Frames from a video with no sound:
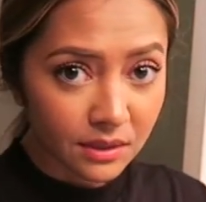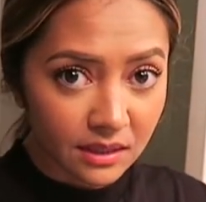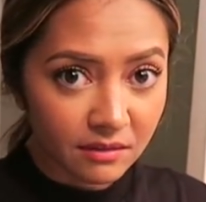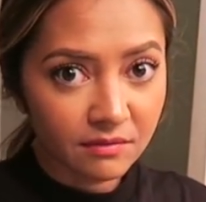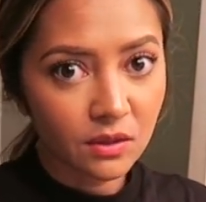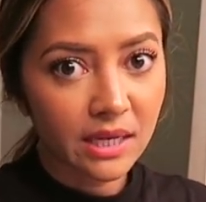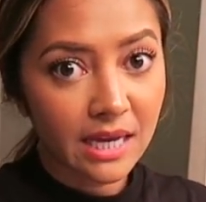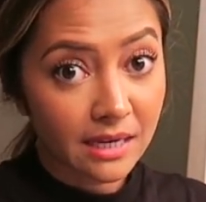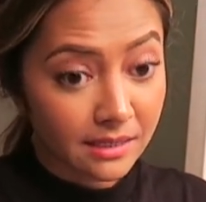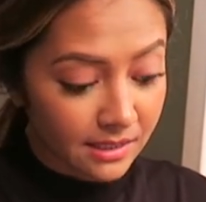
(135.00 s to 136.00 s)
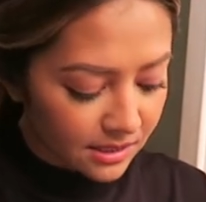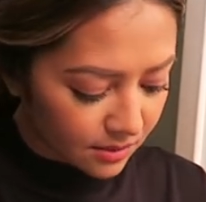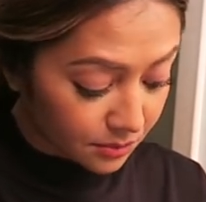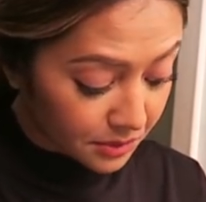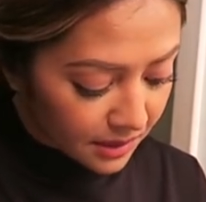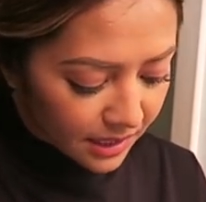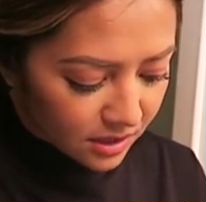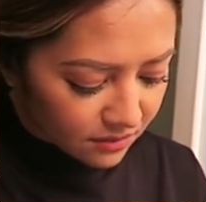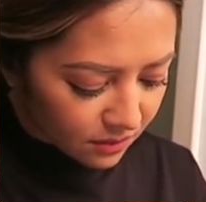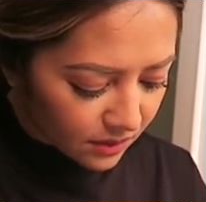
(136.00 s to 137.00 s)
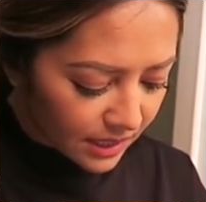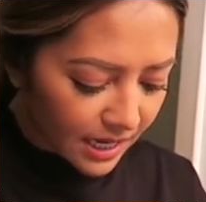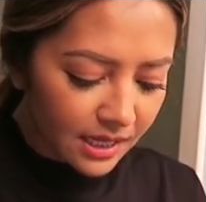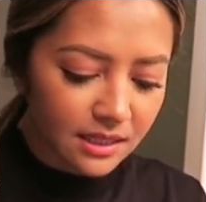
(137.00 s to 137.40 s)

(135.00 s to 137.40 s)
really feel like I need to really exfoliate,